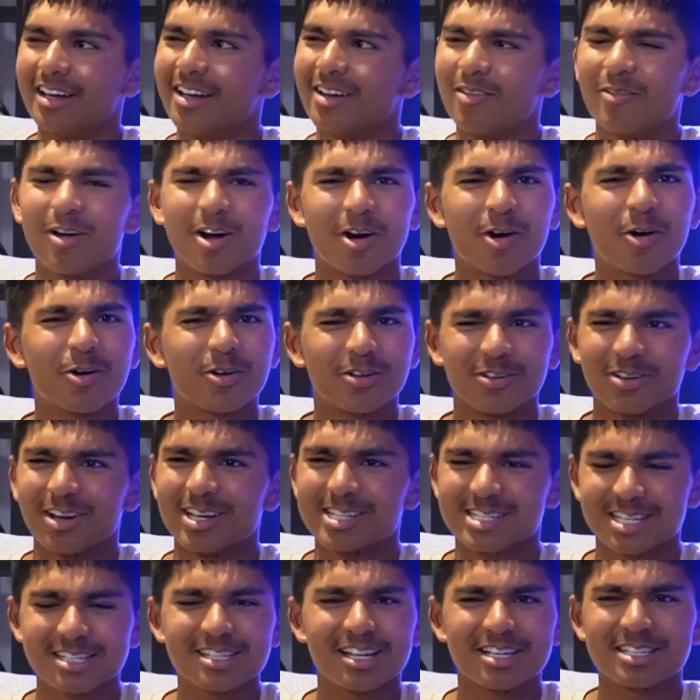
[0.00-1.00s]
well, hold on, did
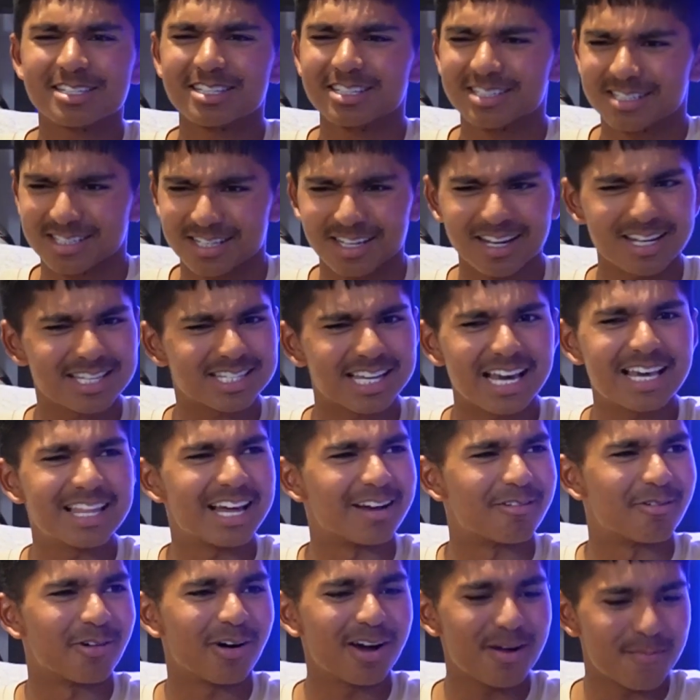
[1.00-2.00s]
I say
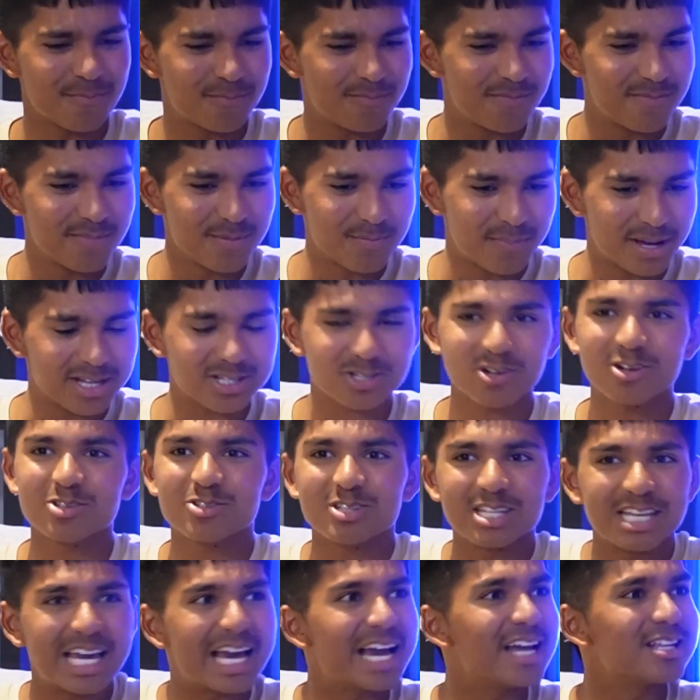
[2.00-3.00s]
that right? Yeah. Bastoni's on
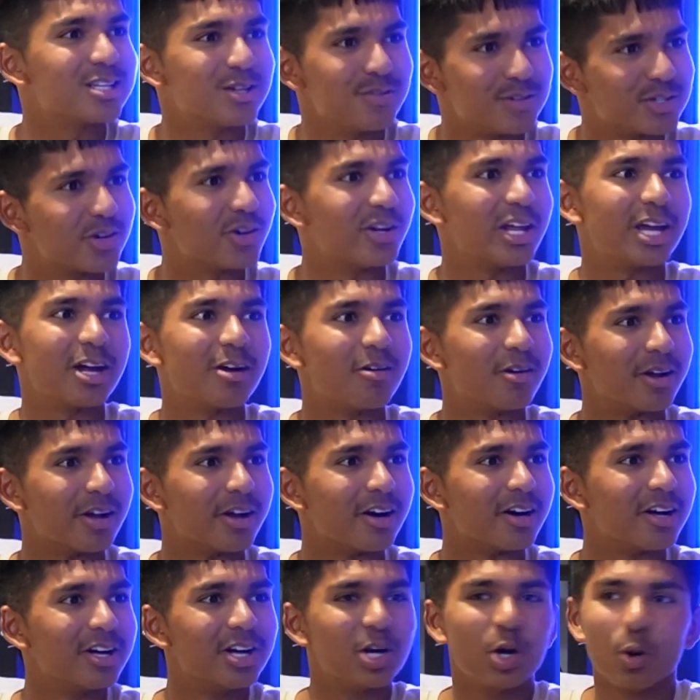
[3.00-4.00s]
the edge of his own
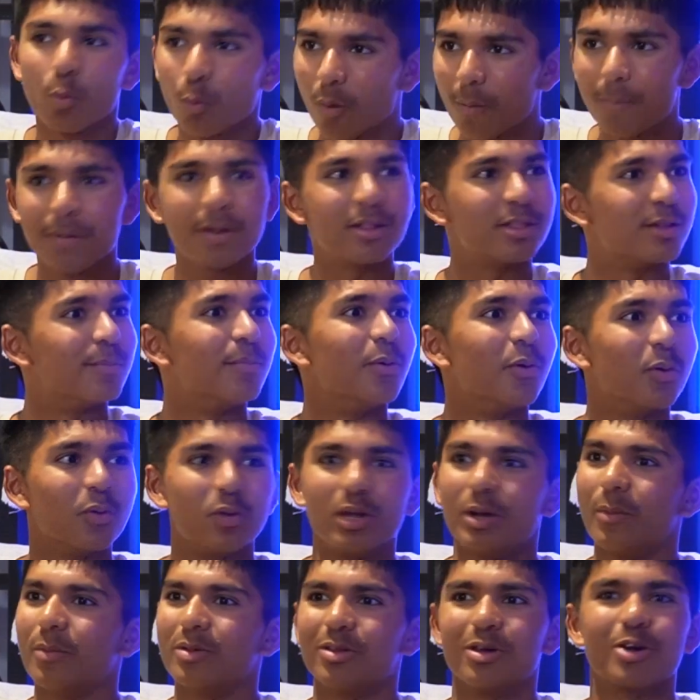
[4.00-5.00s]
area, whipping the ball
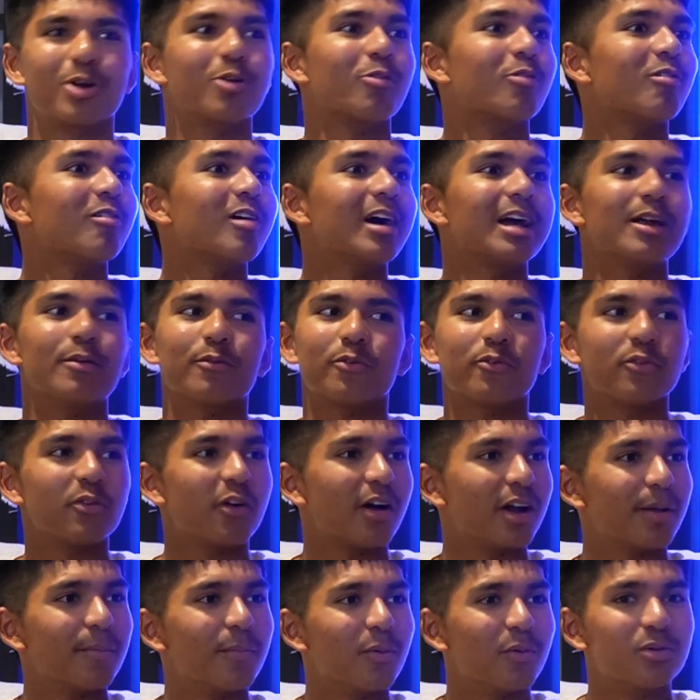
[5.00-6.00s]
in with a great
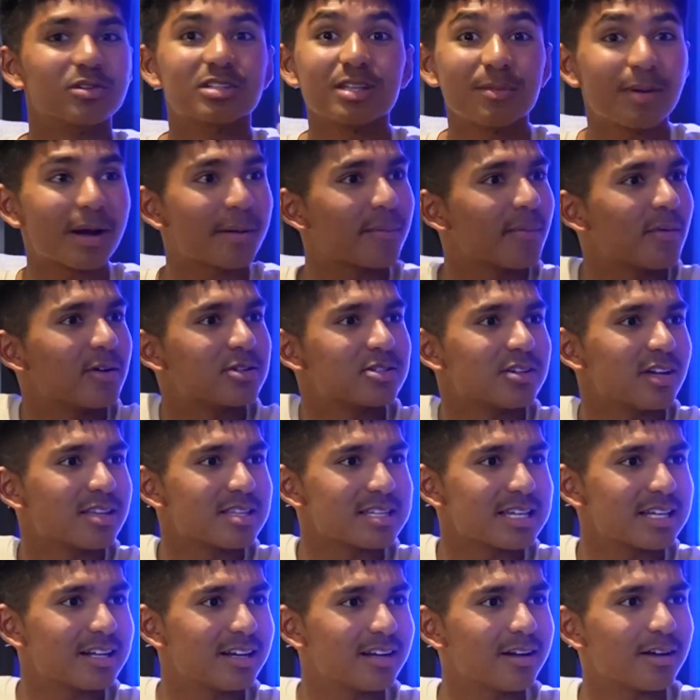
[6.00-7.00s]
flight of ball to the back post, the other
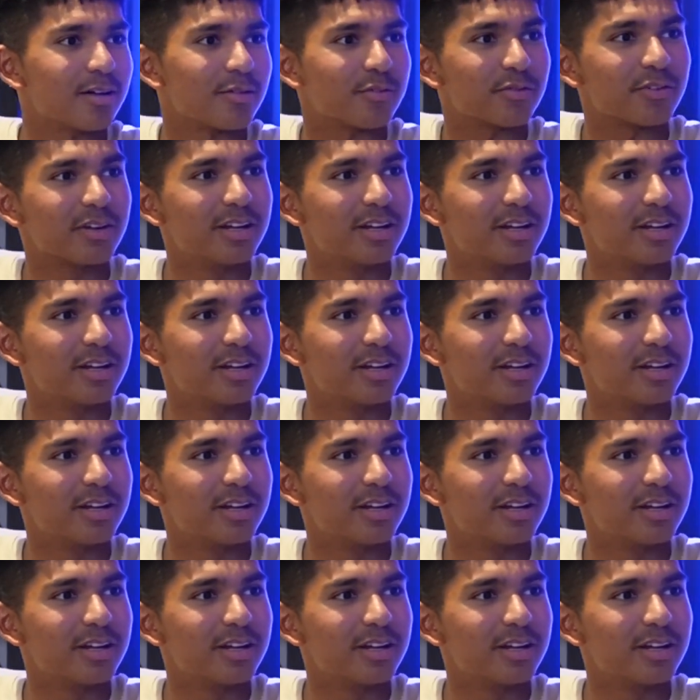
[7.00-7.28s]
centre half.